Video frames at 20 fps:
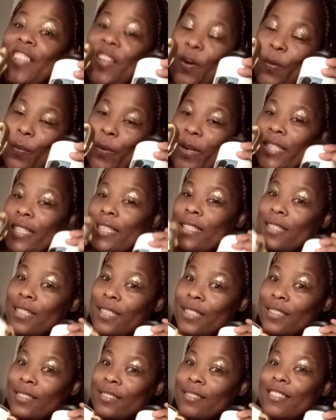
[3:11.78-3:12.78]
when it's
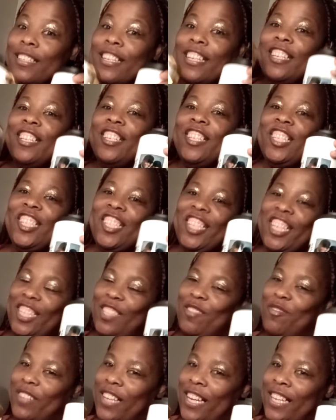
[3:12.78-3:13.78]
cold,
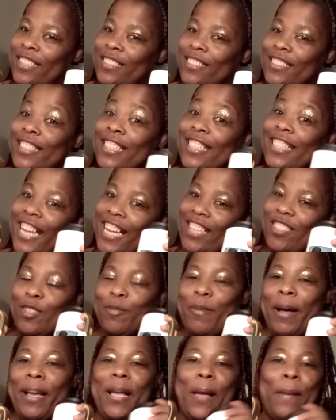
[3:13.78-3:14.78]
Shutterfly got your back.